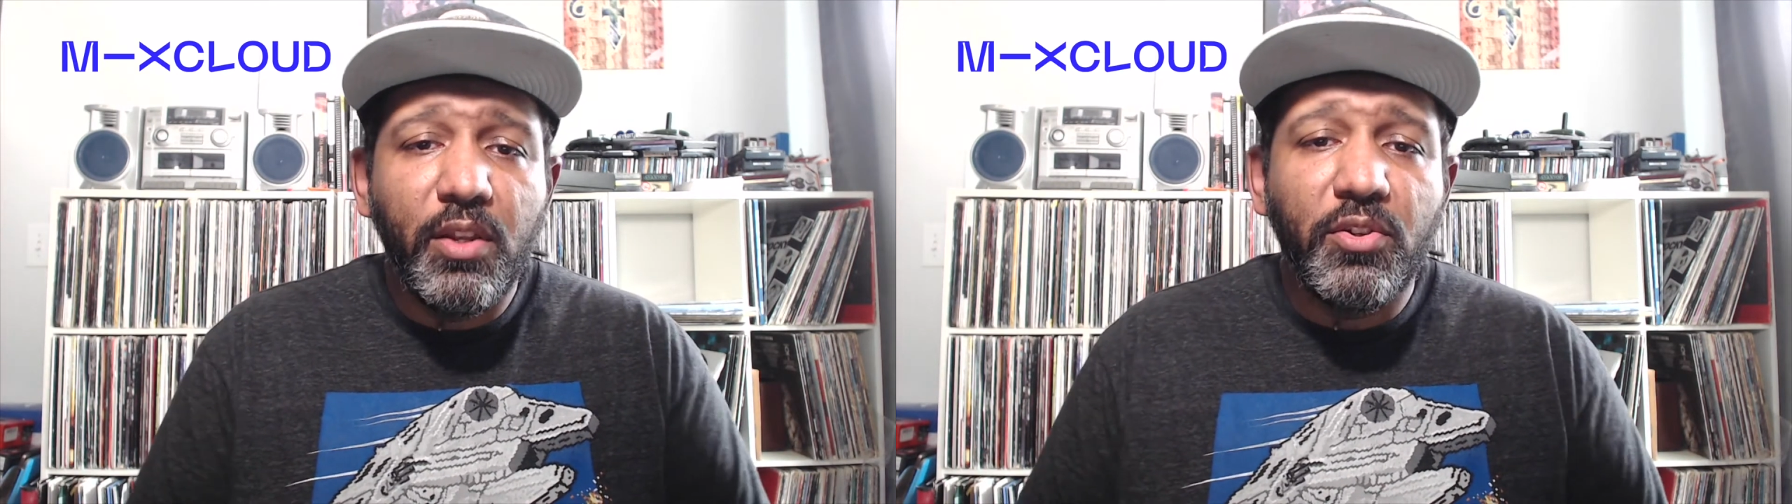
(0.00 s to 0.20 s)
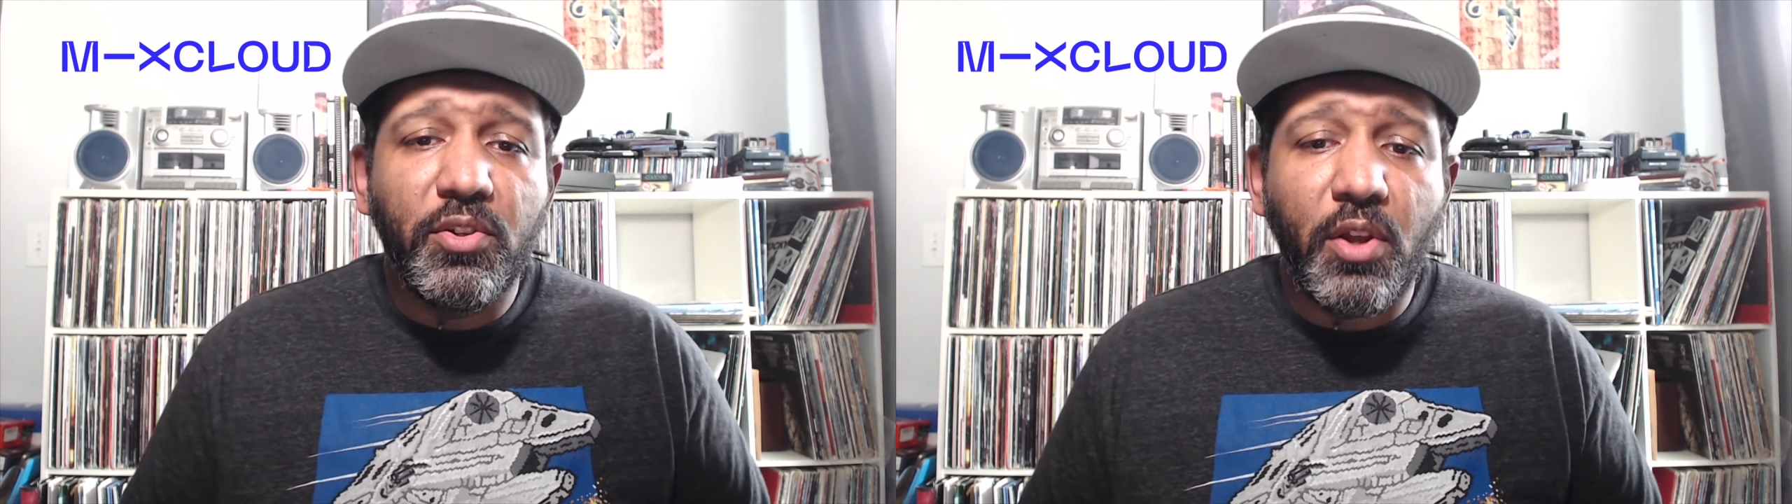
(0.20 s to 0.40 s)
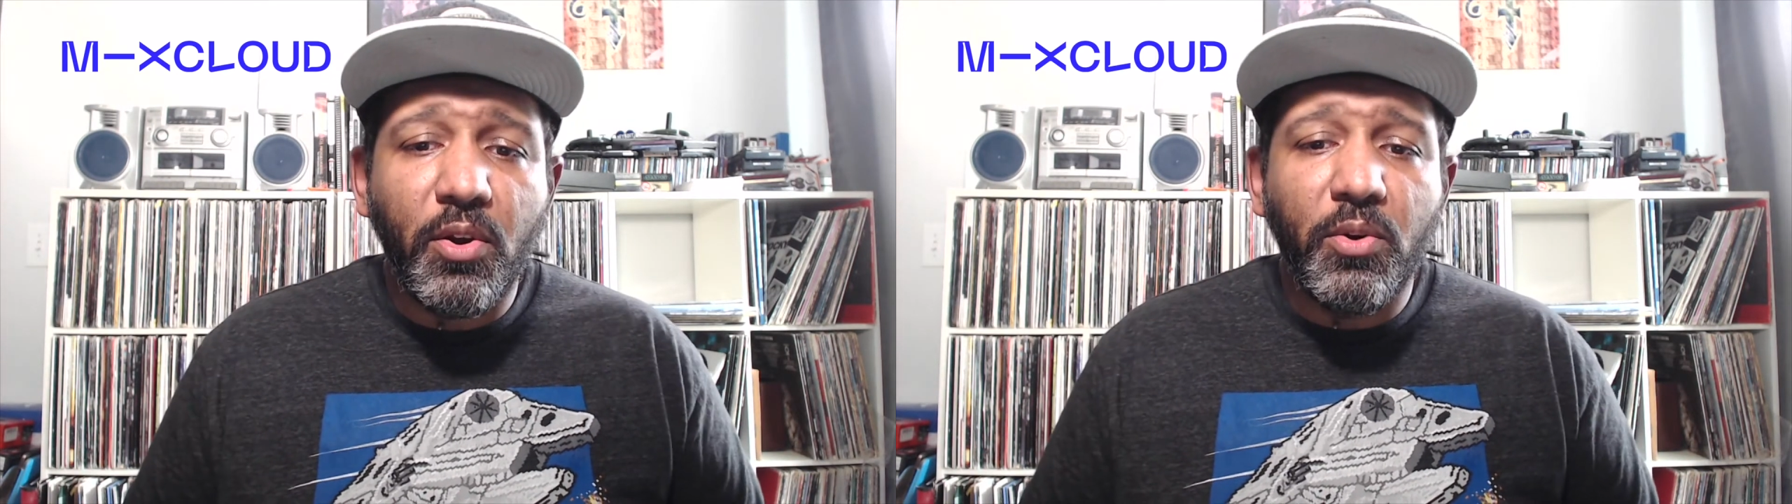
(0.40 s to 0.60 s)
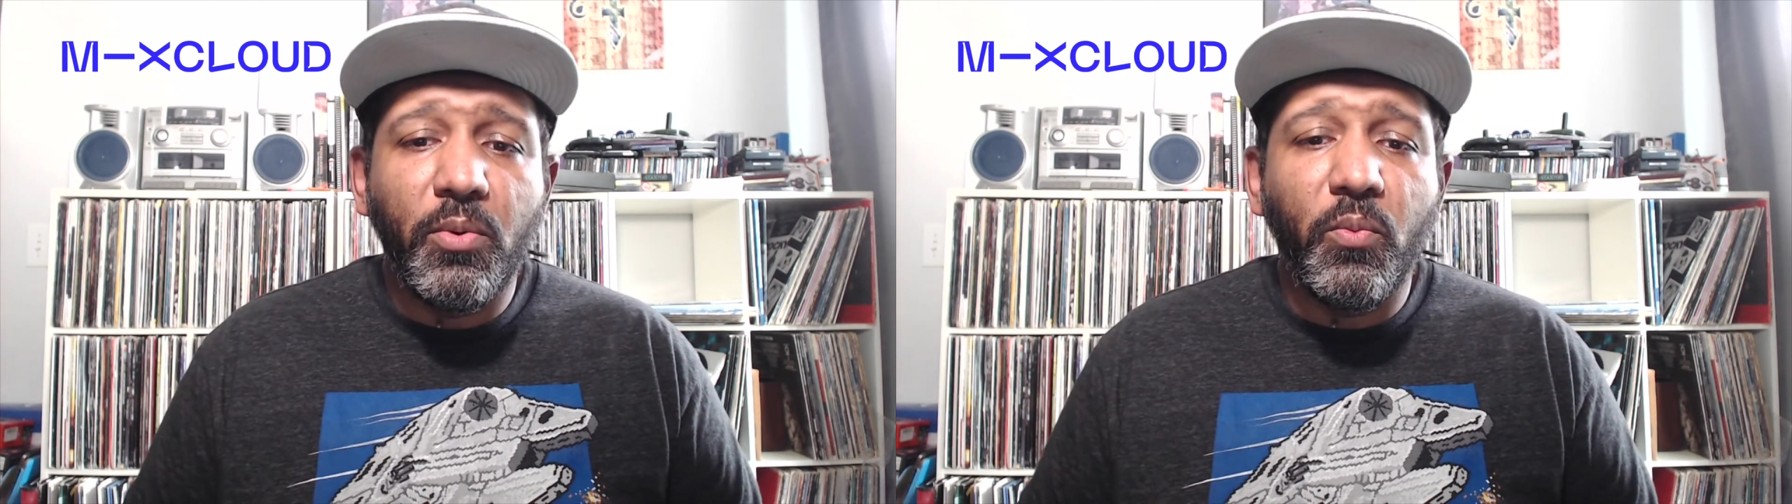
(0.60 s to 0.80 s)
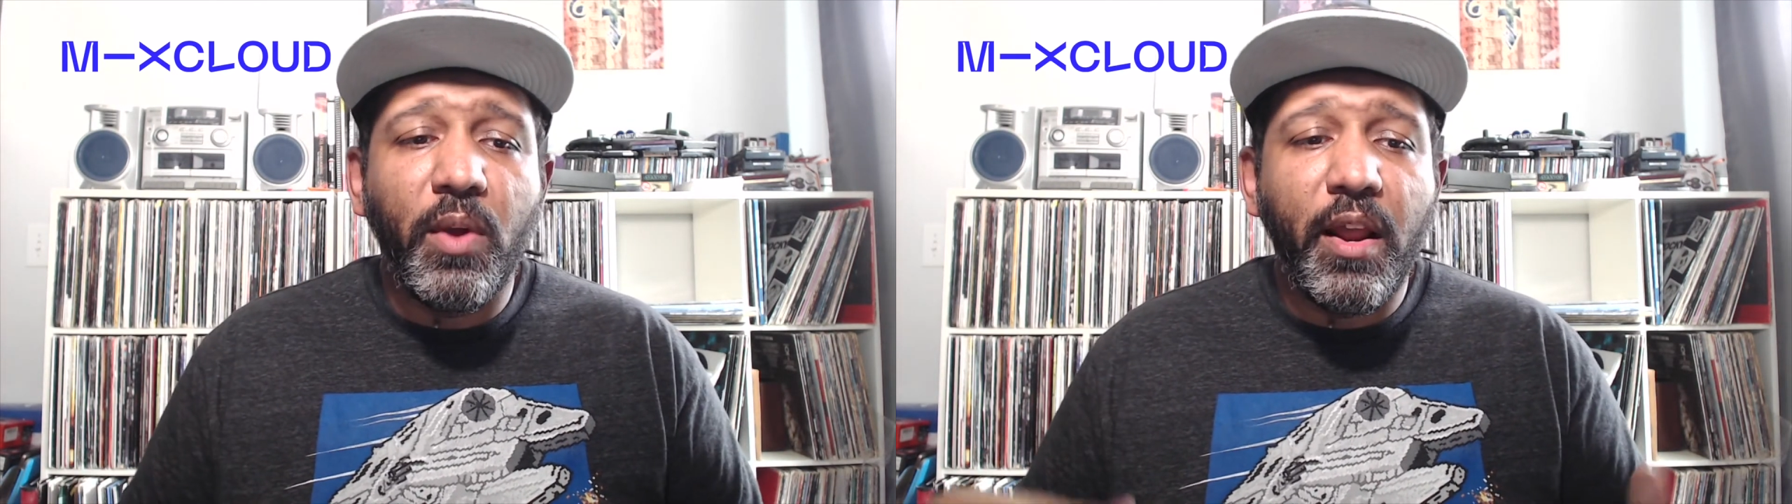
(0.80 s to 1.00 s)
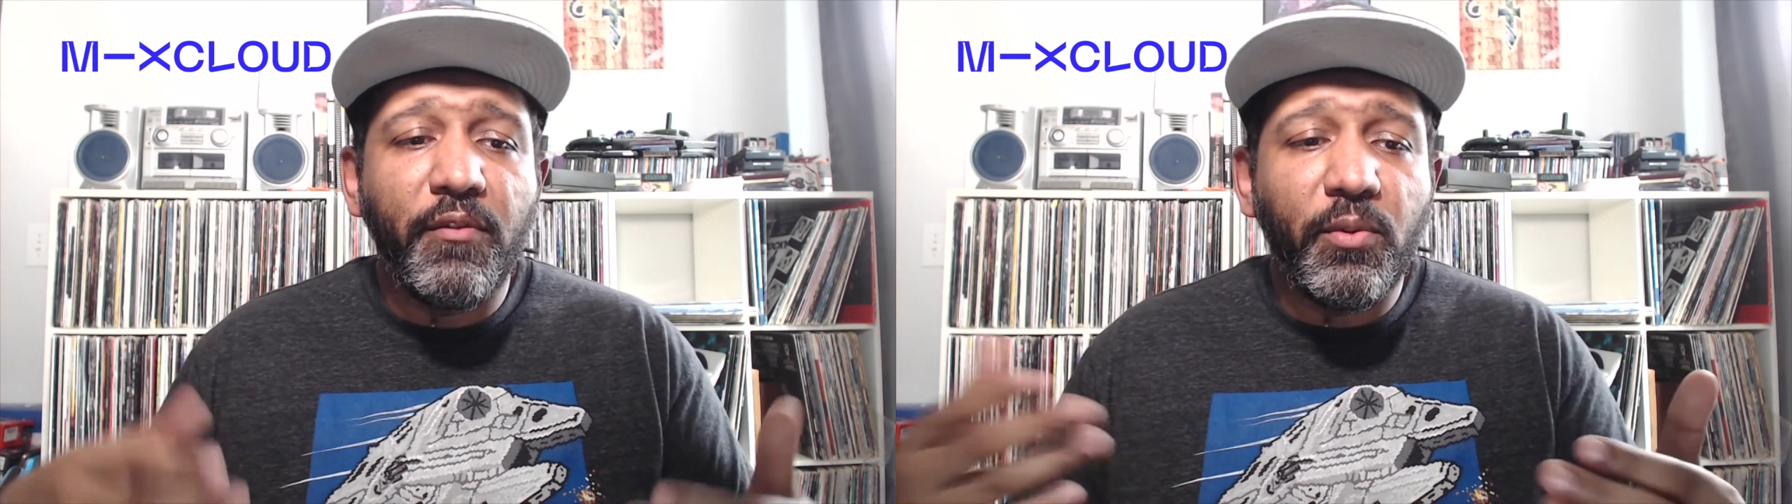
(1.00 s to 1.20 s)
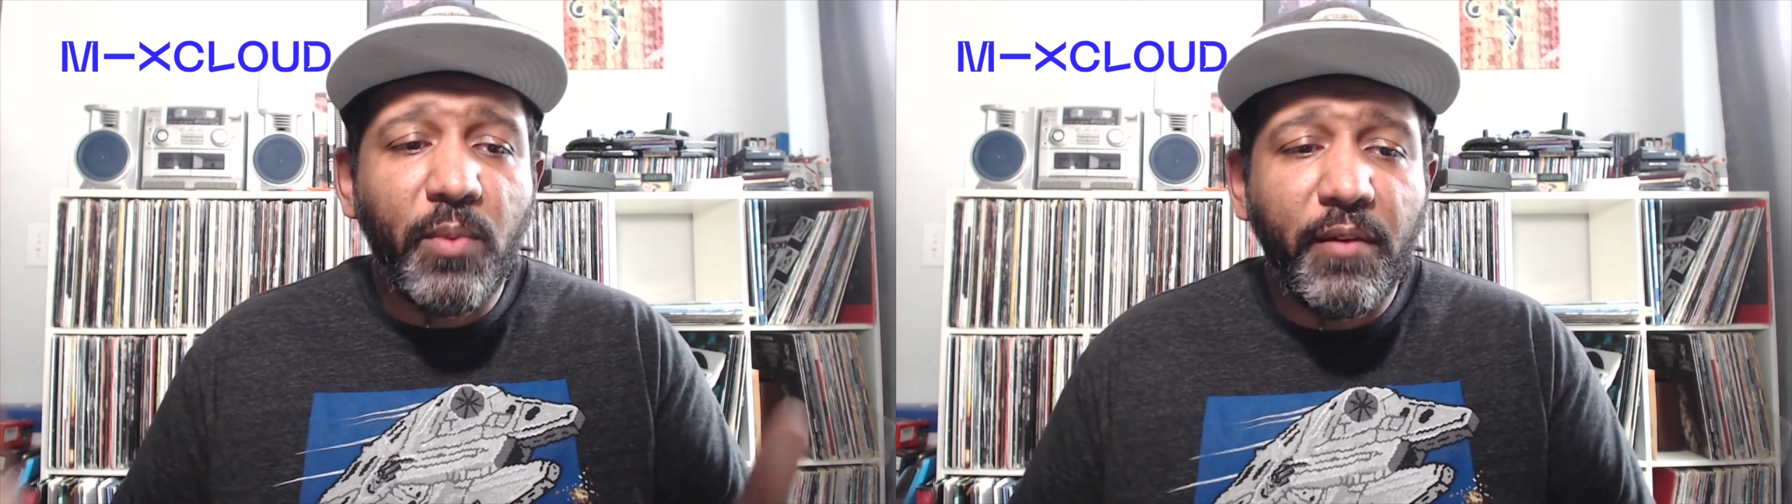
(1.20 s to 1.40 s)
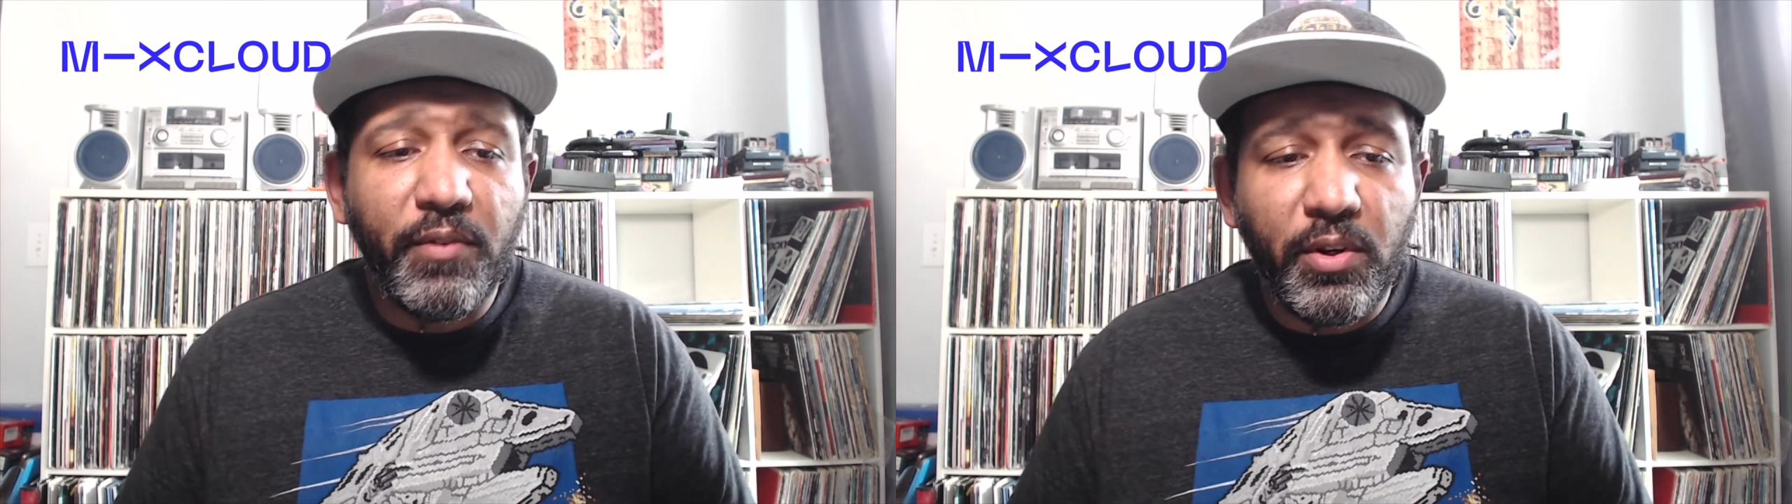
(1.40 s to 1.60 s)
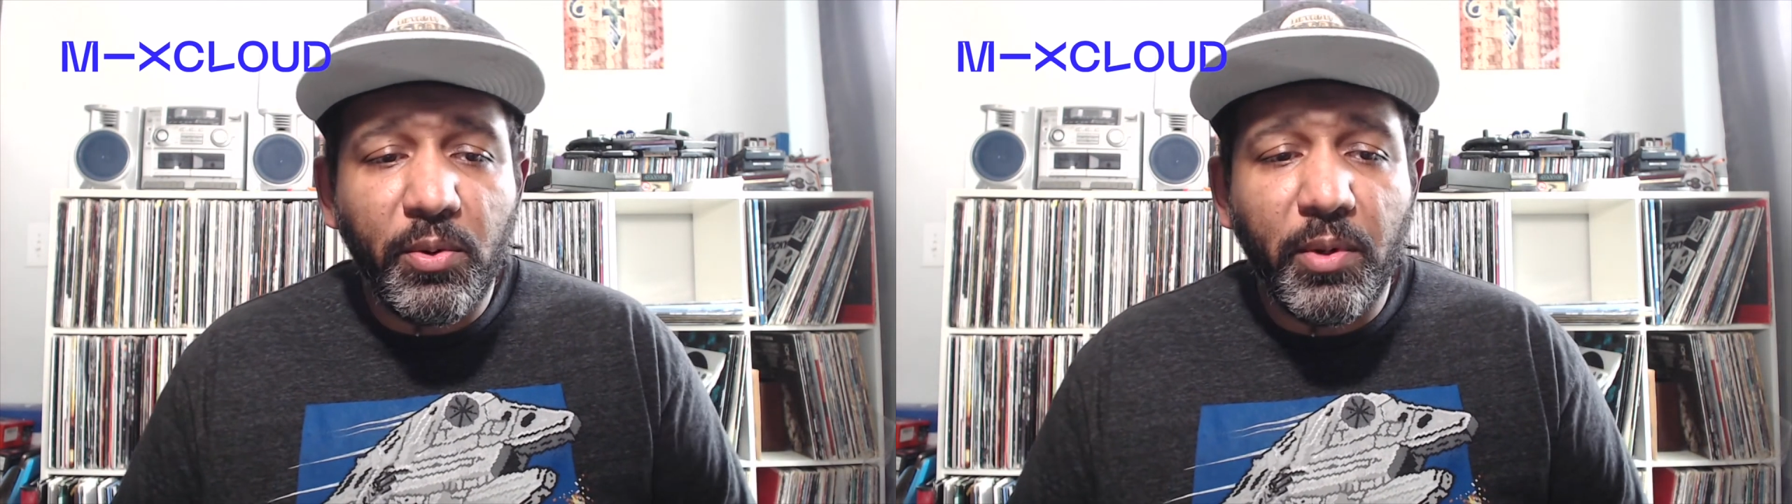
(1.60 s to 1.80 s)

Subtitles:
So whatever revenue